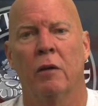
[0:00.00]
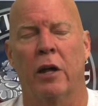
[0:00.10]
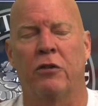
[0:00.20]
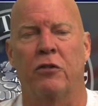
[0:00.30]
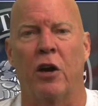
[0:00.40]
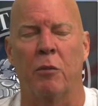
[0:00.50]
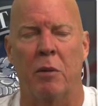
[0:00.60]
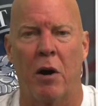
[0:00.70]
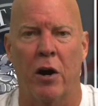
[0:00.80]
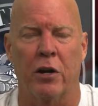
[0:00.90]
Ladies and gentlemen,
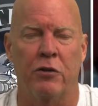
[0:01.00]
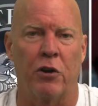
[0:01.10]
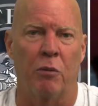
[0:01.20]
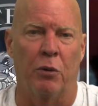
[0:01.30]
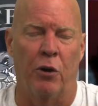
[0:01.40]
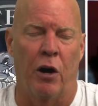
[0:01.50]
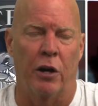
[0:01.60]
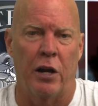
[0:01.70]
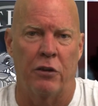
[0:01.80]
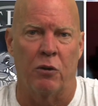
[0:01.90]
American German Bulldog
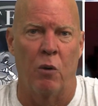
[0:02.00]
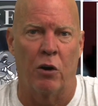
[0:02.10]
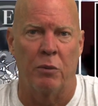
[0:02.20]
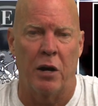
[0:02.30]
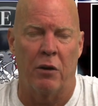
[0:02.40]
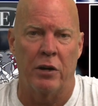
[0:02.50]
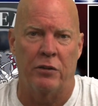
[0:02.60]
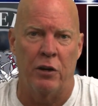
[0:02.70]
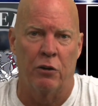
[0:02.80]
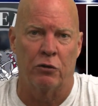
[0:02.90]
Nation, welcome to Eric
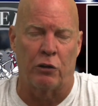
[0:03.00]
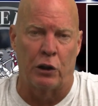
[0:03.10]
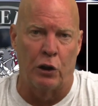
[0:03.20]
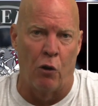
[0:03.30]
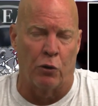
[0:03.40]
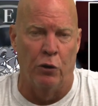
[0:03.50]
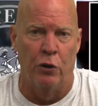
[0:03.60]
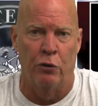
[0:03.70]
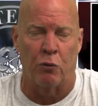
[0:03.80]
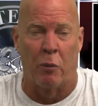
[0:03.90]
Deters Local
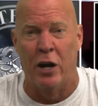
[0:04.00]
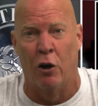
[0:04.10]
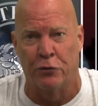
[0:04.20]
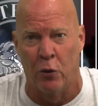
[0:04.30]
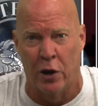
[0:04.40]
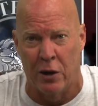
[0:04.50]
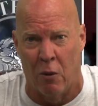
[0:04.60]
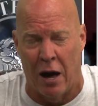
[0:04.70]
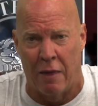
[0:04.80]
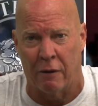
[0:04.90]
News, where we don't do any
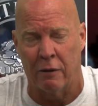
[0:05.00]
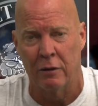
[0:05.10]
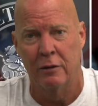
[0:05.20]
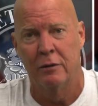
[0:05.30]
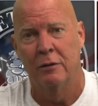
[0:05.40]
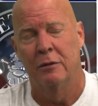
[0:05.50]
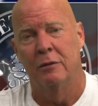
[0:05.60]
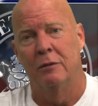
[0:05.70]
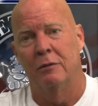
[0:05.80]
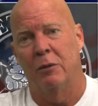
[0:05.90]
weather.
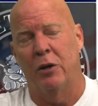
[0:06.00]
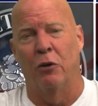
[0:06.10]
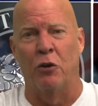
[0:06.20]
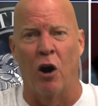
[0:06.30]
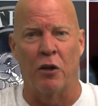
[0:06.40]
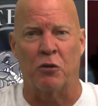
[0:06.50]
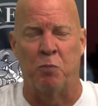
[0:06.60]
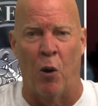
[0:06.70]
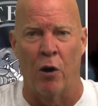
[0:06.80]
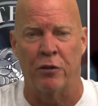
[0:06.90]
We don't do all this
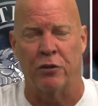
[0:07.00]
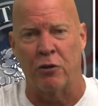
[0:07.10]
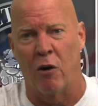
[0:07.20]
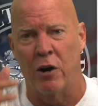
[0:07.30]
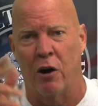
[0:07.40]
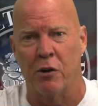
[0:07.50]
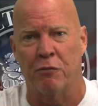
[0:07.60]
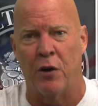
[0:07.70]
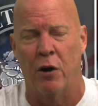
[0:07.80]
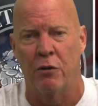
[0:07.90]
sports. It's already on your
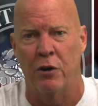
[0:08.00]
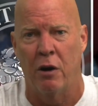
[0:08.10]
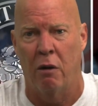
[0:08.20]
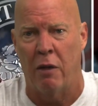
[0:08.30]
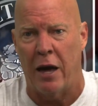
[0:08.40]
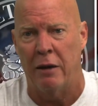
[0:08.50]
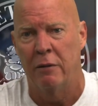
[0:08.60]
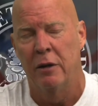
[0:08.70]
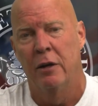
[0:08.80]
phone. You know that.